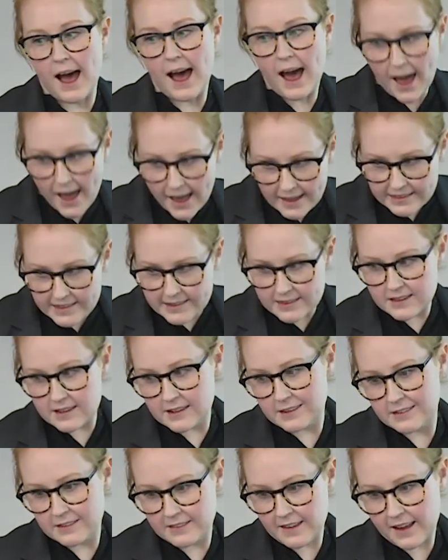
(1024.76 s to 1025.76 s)
Other
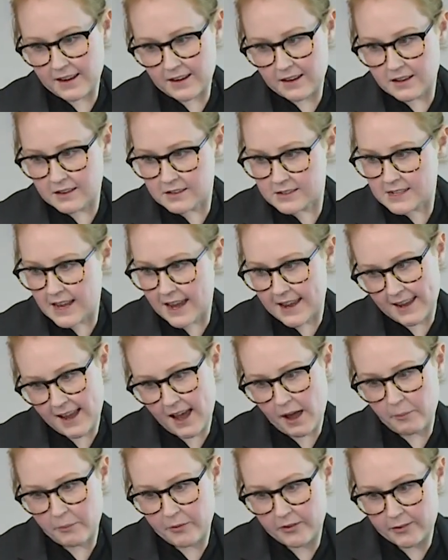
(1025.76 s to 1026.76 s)
things that can take
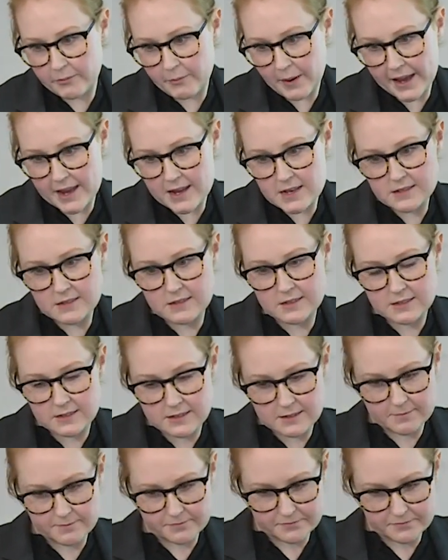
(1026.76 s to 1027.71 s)
up space